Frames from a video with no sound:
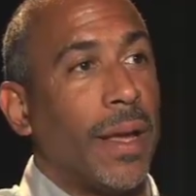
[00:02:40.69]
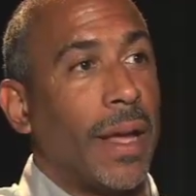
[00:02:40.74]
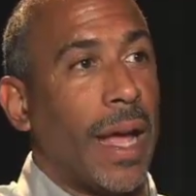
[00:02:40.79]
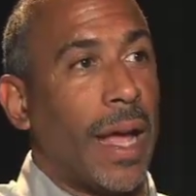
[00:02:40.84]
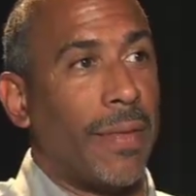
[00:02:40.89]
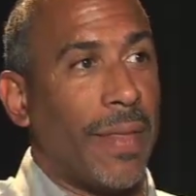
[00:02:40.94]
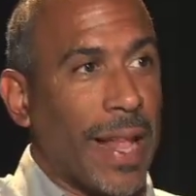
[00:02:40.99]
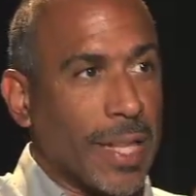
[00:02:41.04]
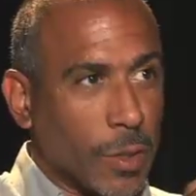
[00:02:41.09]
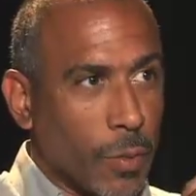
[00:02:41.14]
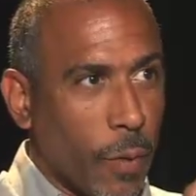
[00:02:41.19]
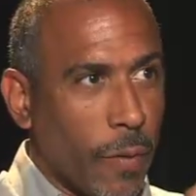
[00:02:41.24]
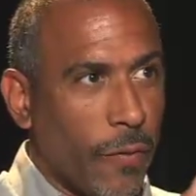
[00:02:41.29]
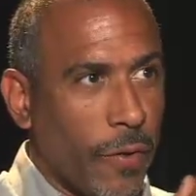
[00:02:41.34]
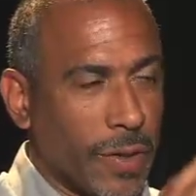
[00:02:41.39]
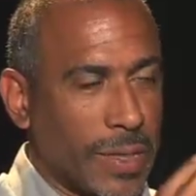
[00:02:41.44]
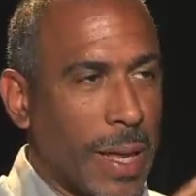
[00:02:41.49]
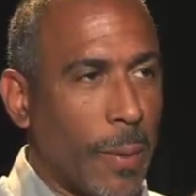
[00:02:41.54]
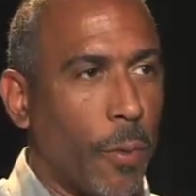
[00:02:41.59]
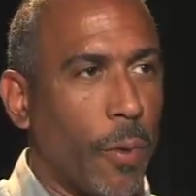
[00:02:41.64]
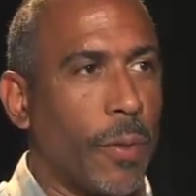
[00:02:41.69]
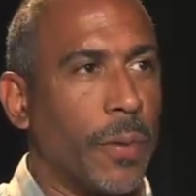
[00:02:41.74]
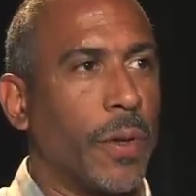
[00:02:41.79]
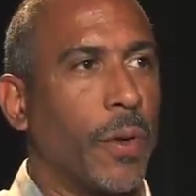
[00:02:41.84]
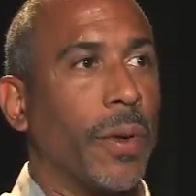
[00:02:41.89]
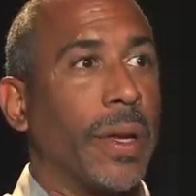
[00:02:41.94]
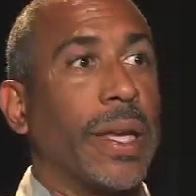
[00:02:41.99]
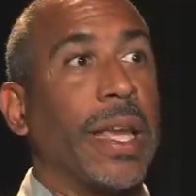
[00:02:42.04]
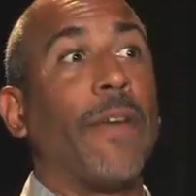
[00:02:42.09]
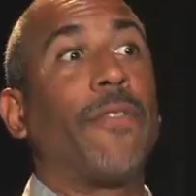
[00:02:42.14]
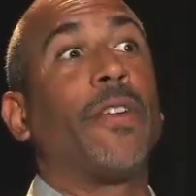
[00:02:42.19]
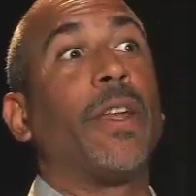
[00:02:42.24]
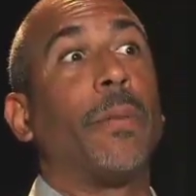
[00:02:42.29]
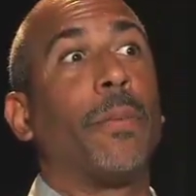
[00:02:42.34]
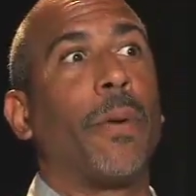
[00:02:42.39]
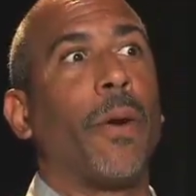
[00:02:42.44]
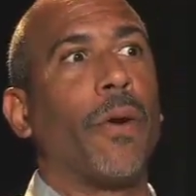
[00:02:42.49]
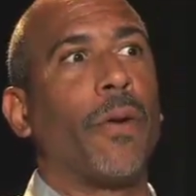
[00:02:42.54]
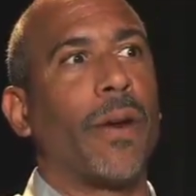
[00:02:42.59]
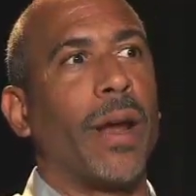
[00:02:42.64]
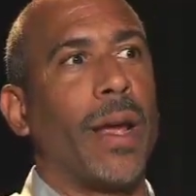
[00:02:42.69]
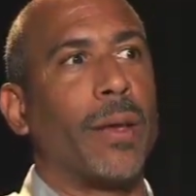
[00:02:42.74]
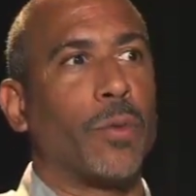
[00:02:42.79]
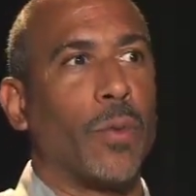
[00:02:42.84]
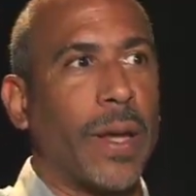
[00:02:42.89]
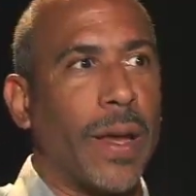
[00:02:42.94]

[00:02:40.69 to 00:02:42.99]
And that's what, for example, we were doing gifted programs.